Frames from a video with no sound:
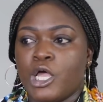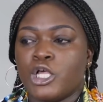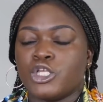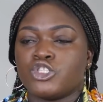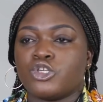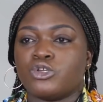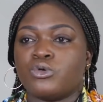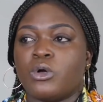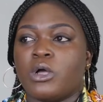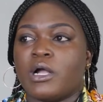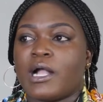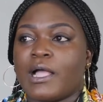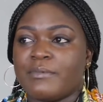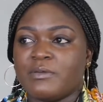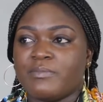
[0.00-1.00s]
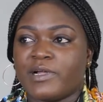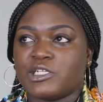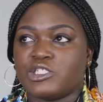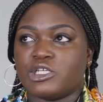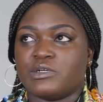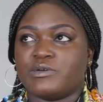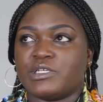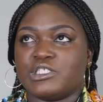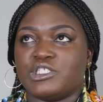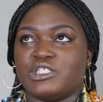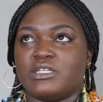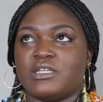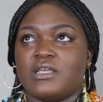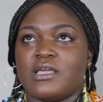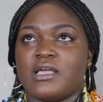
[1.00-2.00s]
So coming back to your
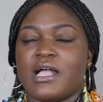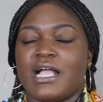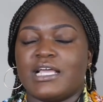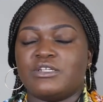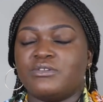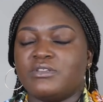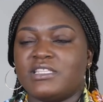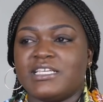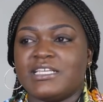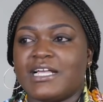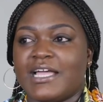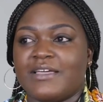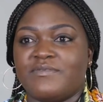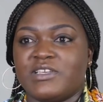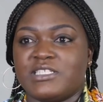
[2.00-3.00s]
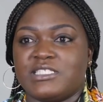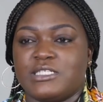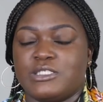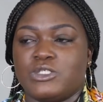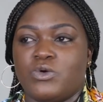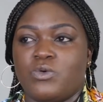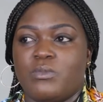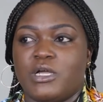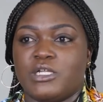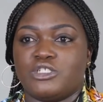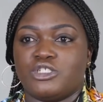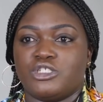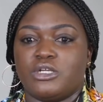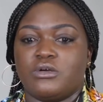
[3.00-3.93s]
question, I don't think I invested so much.